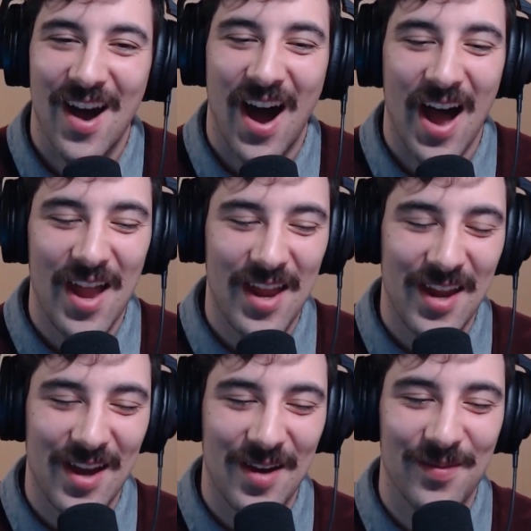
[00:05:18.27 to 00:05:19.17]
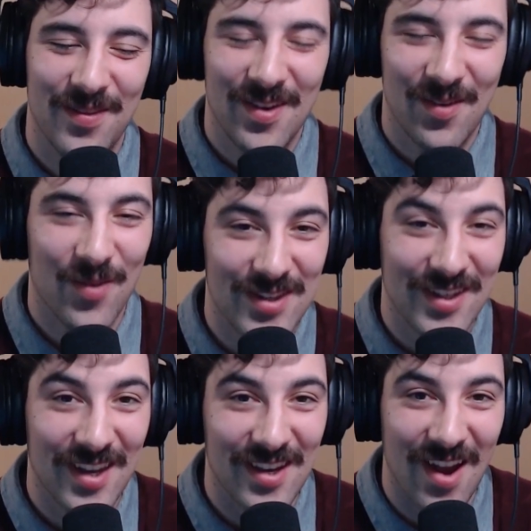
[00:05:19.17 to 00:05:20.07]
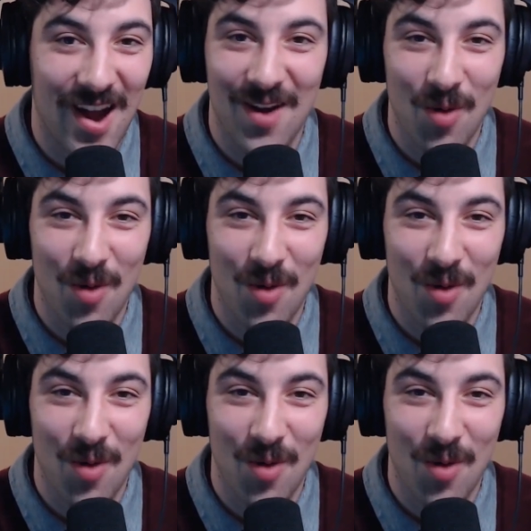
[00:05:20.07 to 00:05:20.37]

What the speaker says: I am once again not a